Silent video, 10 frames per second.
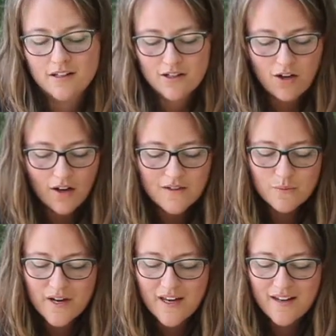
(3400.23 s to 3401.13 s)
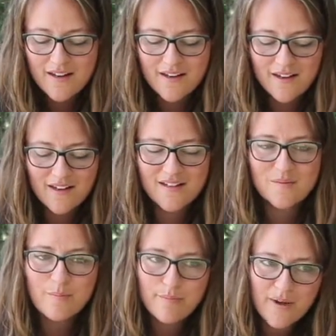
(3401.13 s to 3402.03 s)
God's way
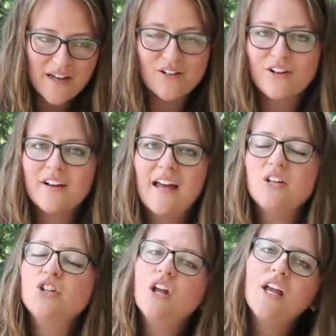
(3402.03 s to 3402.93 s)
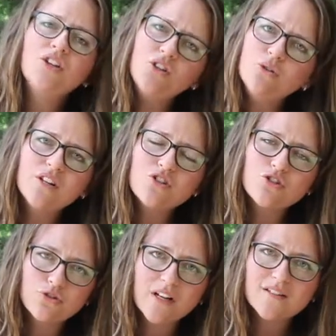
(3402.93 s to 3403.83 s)
is better. And you can
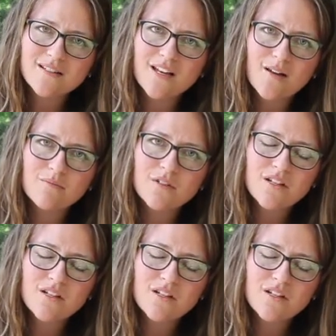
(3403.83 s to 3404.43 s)
trust him.